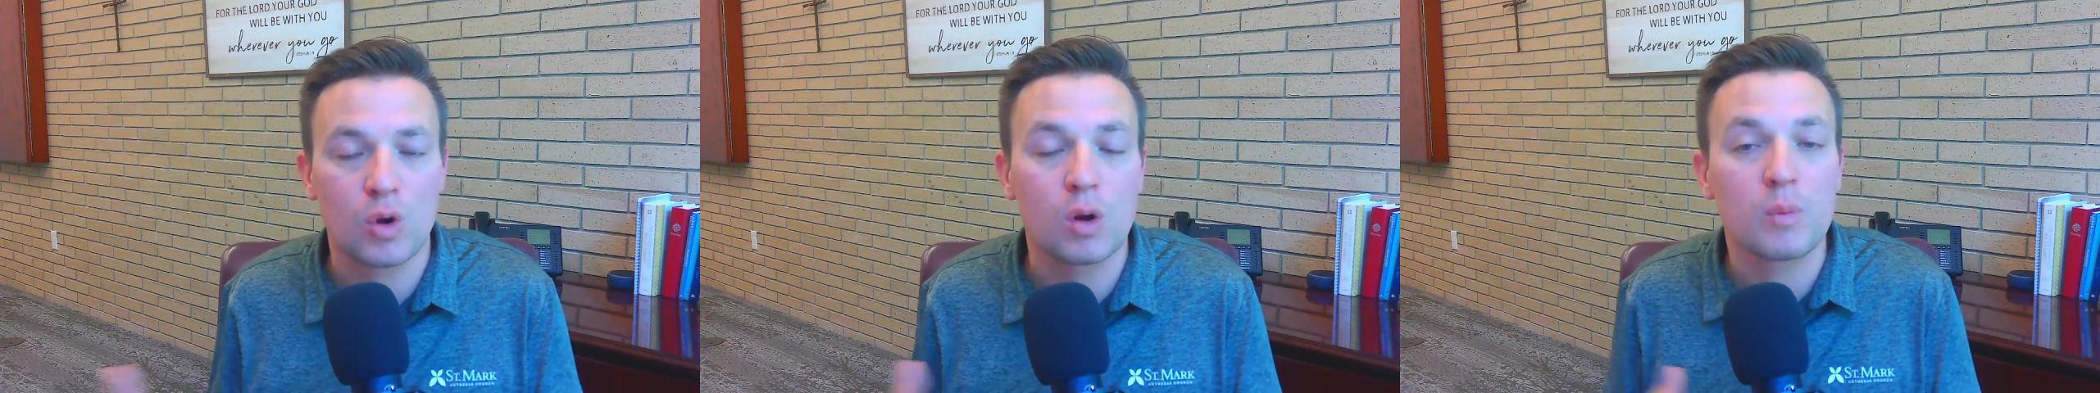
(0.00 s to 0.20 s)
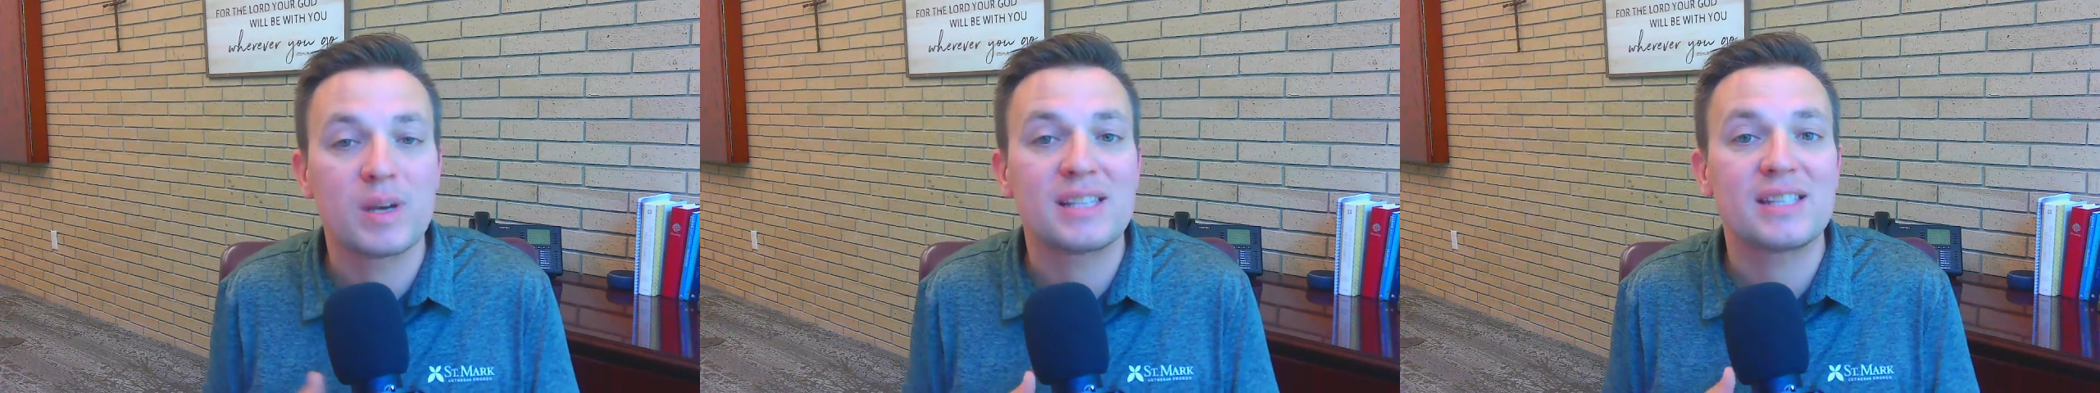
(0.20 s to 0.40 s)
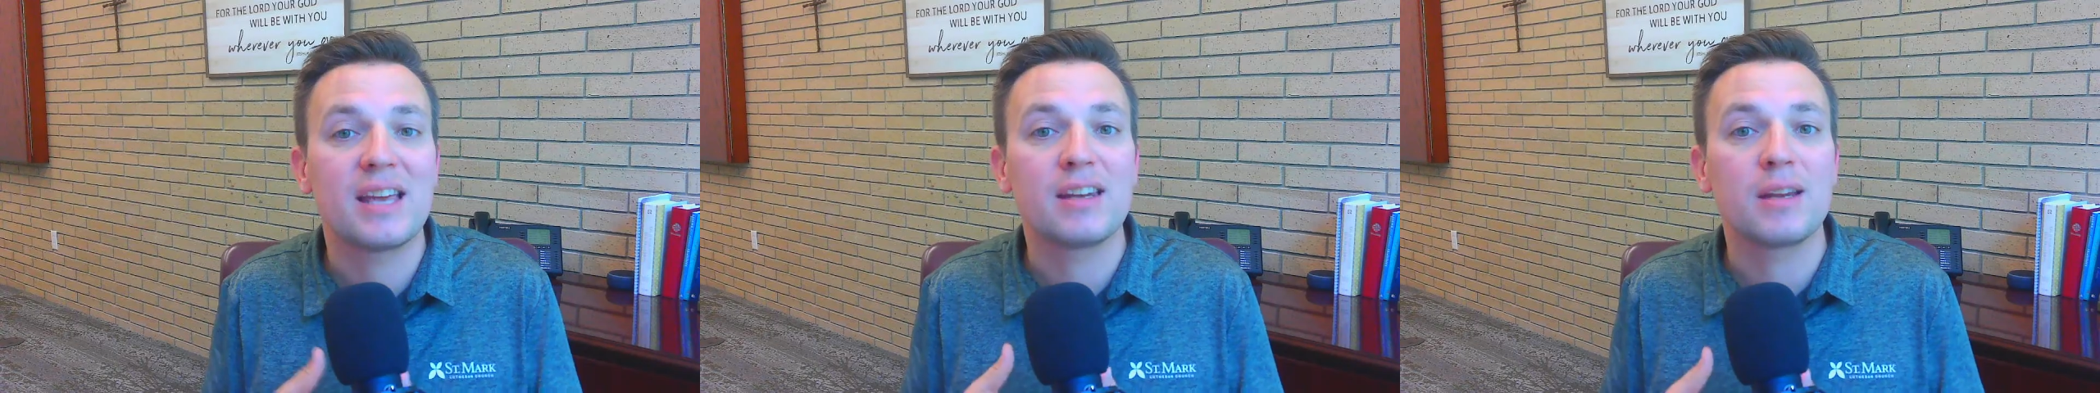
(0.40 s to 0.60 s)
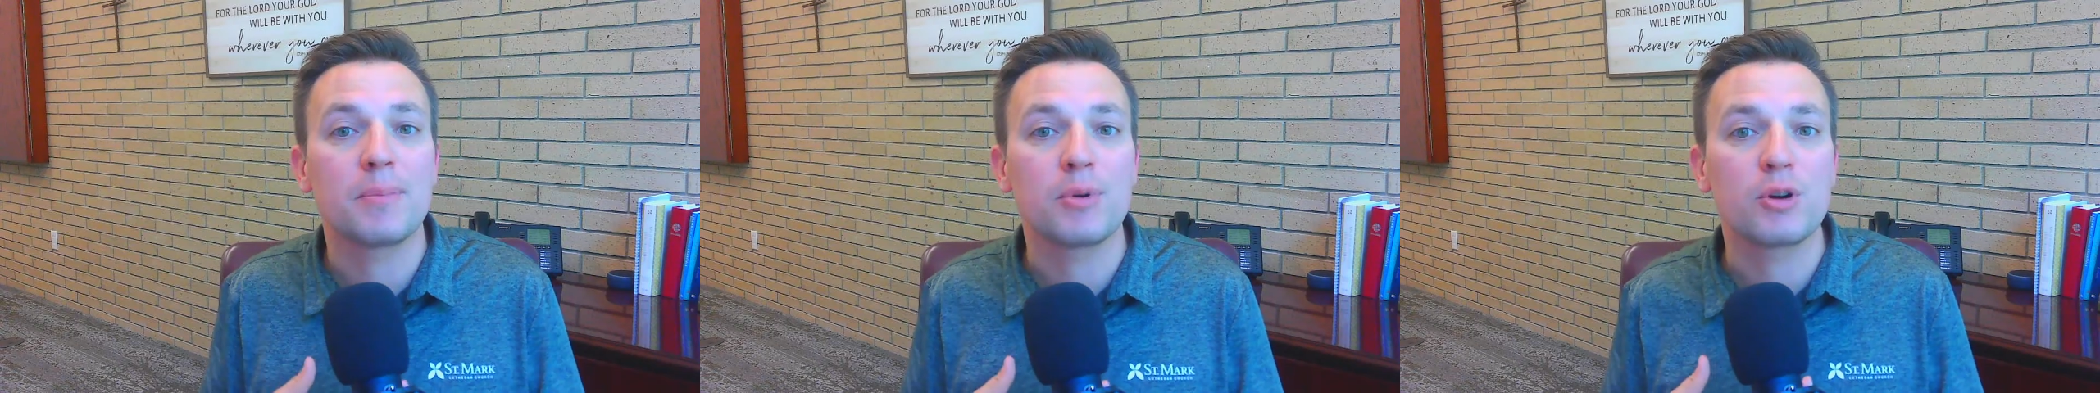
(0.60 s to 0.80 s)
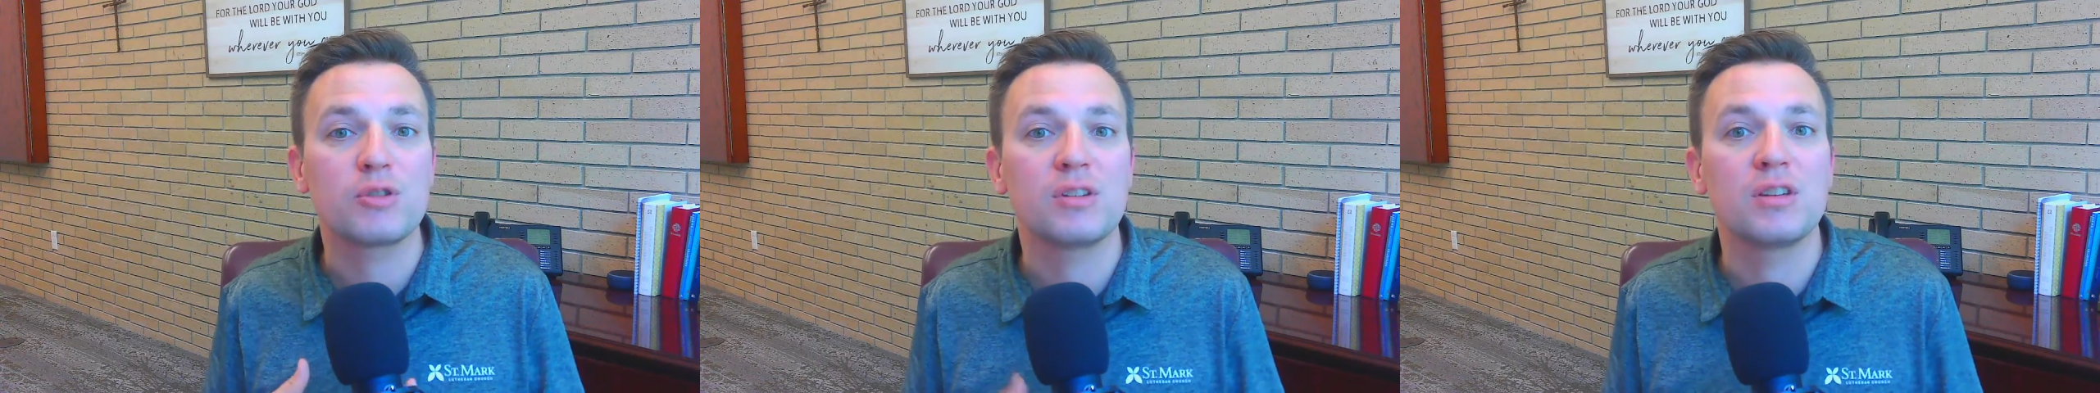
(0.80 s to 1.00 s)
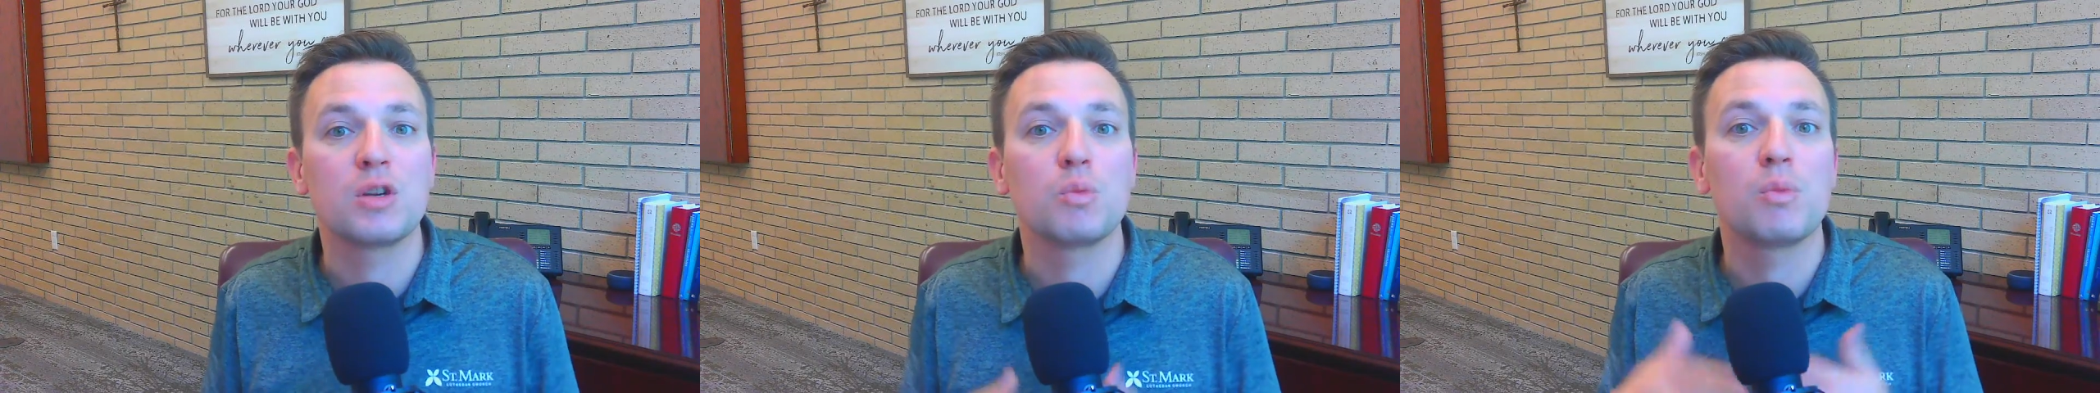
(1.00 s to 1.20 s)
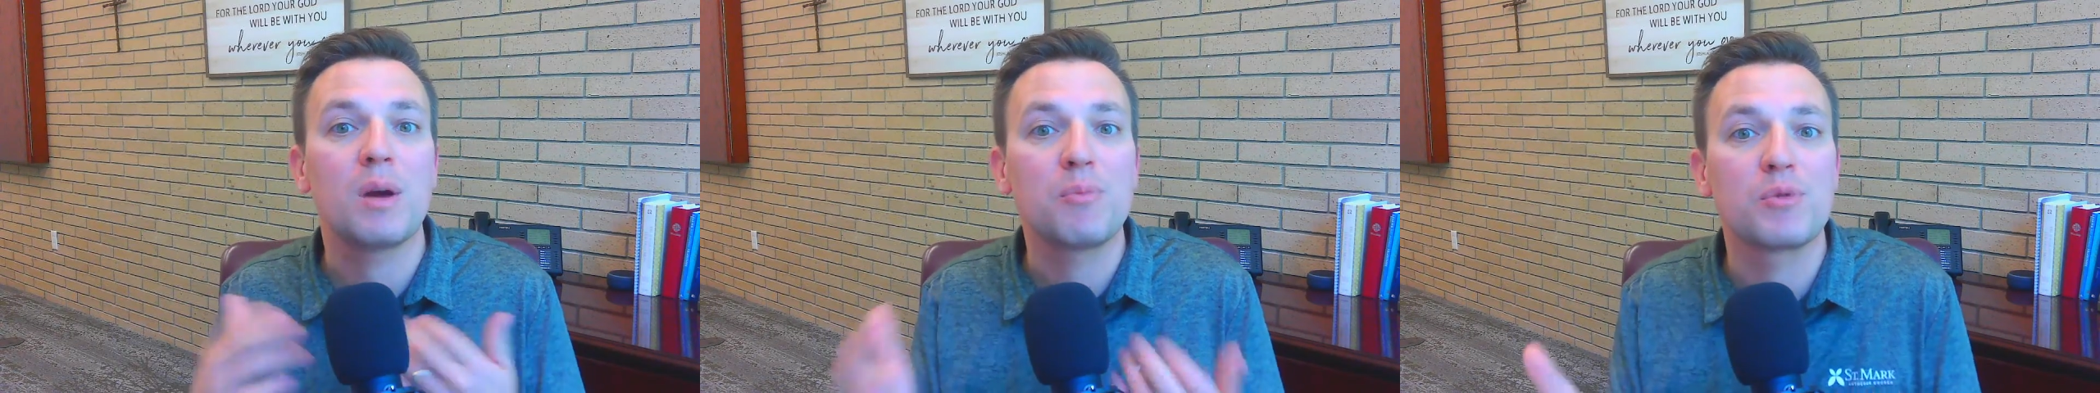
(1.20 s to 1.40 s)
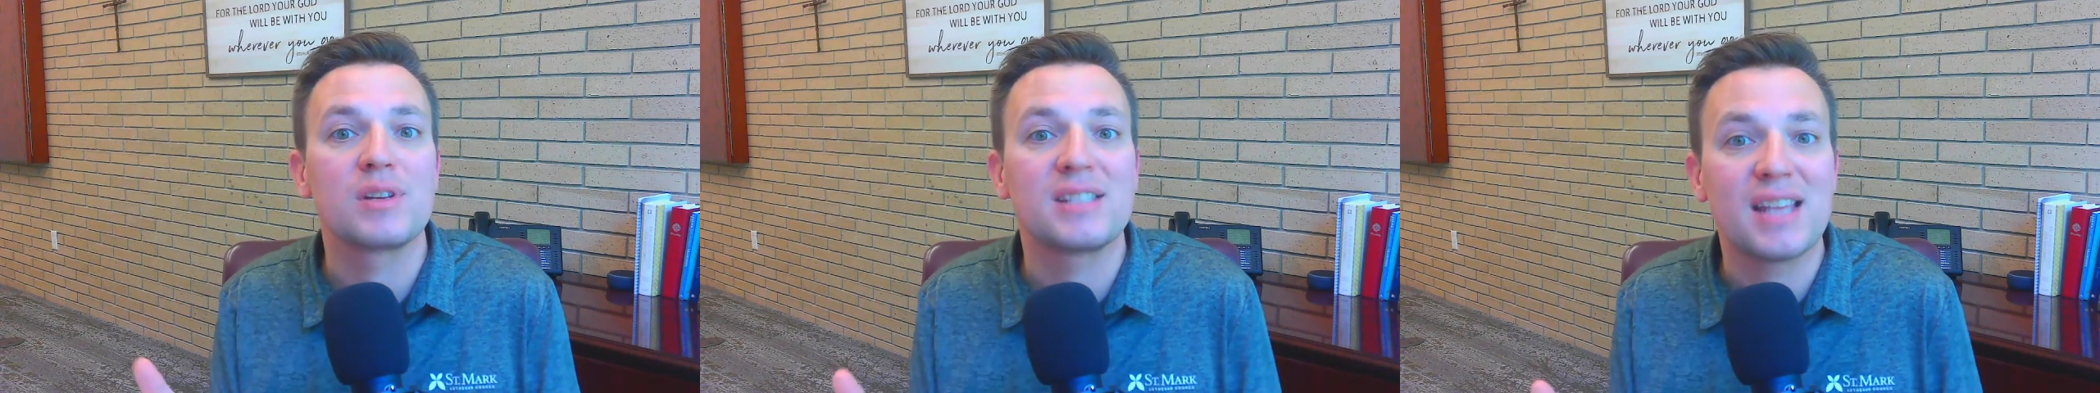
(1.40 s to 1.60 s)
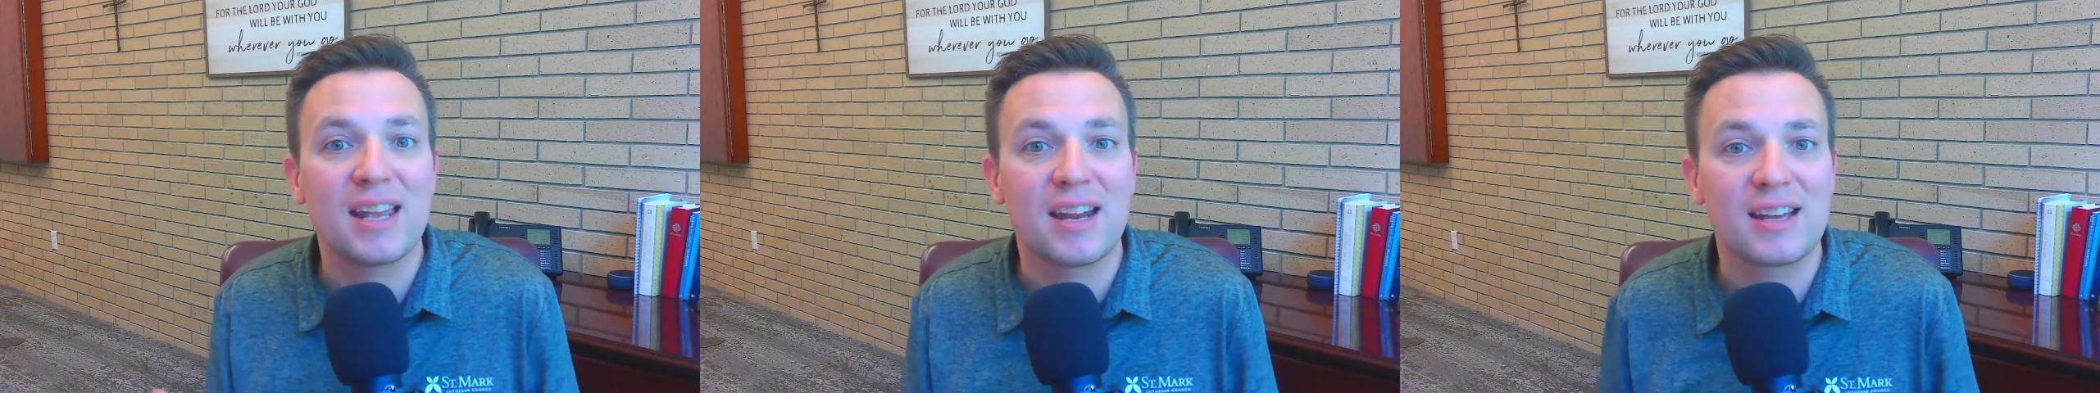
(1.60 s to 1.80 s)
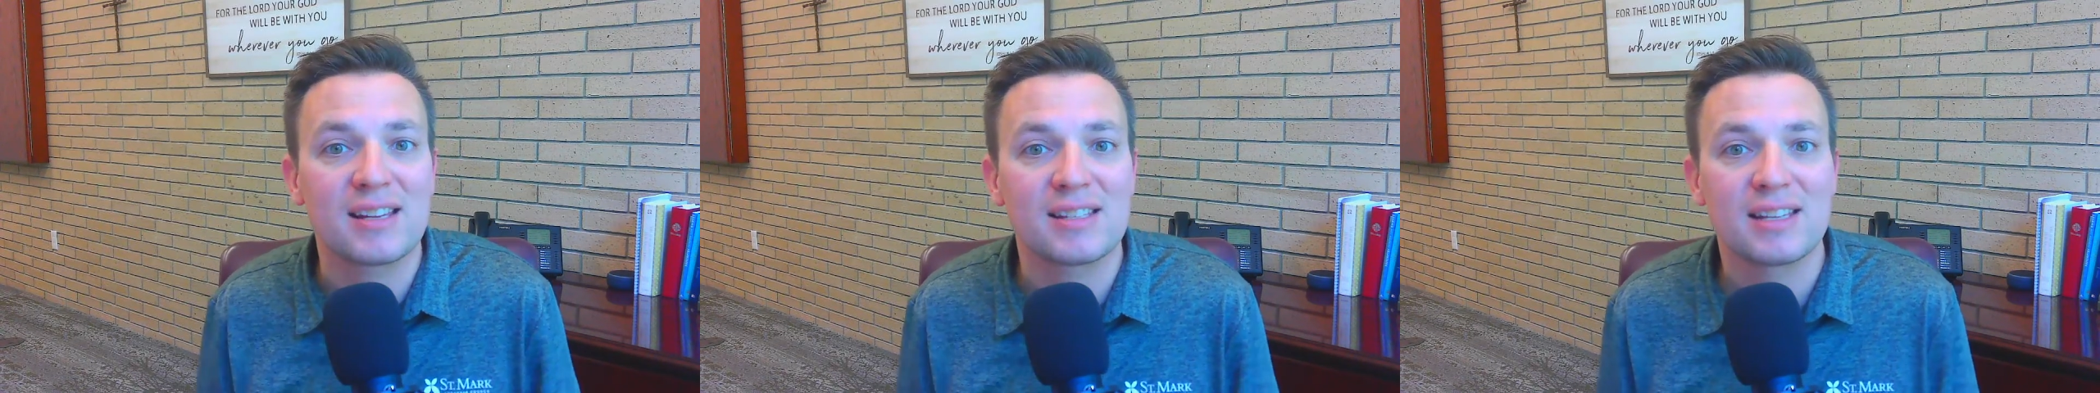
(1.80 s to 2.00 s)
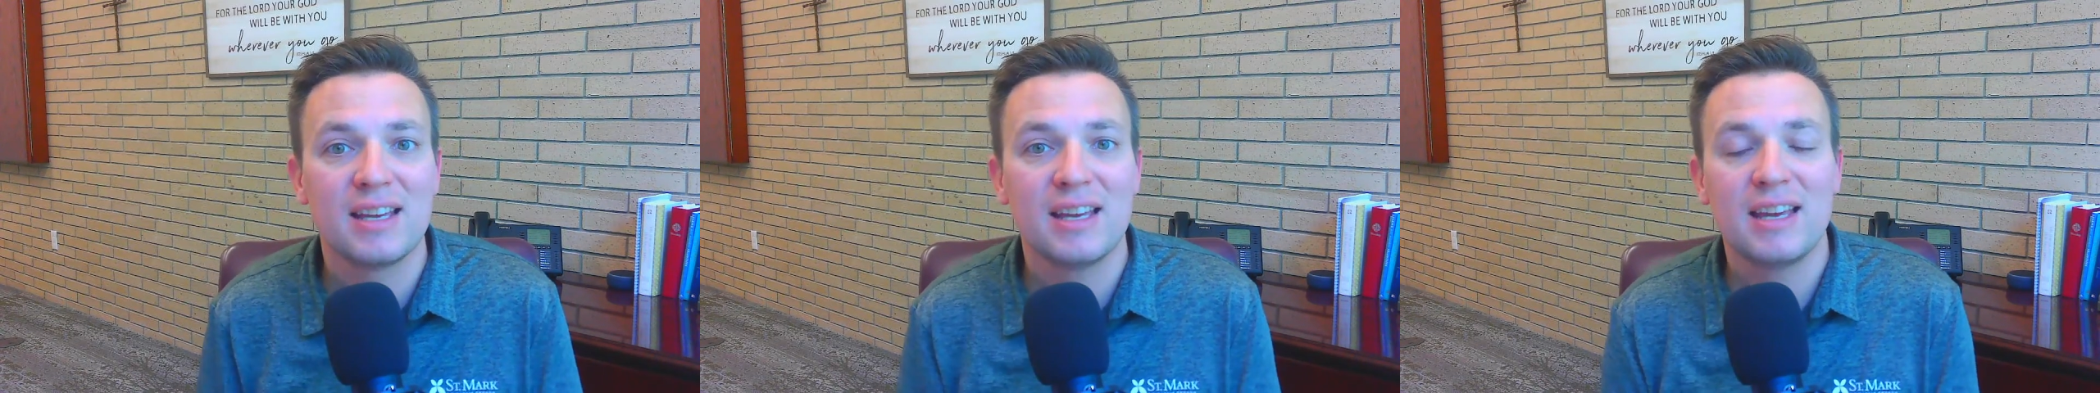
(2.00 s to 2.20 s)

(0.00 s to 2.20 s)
or we send a person to represent us